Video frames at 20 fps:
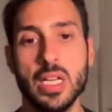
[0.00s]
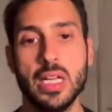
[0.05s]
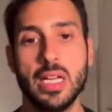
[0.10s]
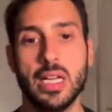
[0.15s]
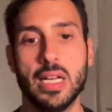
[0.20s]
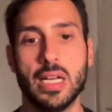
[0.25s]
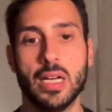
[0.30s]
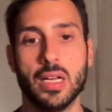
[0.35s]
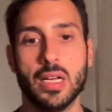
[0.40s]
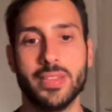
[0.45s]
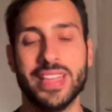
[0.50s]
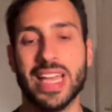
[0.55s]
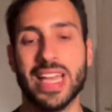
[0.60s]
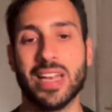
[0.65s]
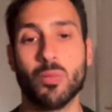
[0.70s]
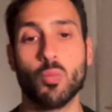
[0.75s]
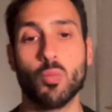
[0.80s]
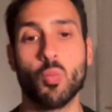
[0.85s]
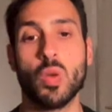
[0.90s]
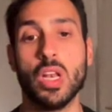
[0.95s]

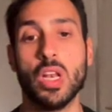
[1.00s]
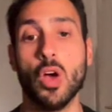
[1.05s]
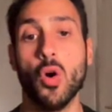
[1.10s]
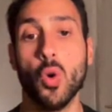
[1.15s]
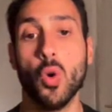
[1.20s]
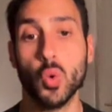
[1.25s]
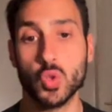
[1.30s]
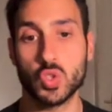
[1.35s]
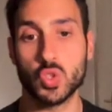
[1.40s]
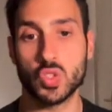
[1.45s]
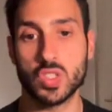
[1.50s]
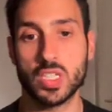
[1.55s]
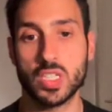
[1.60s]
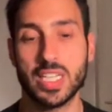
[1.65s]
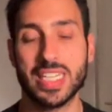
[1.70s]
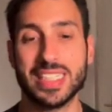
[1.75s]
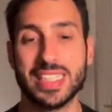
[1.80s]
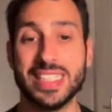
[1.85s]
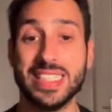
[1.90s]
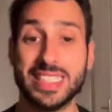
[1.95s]
that will host
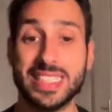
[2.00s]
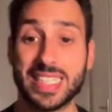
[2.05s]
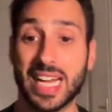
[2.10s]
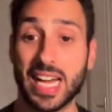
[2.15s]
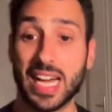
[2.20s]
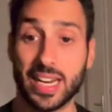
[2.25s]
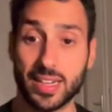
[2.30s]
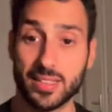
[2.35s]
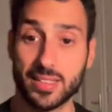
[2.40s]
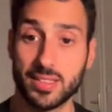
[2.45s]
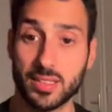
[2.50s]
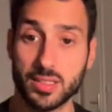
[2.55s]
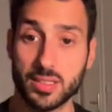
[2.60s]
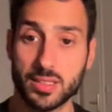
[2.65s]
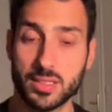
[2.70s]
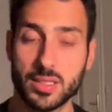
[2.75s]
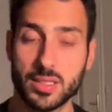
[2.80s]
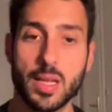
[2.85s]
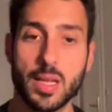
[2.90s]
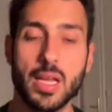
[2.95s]
these characters.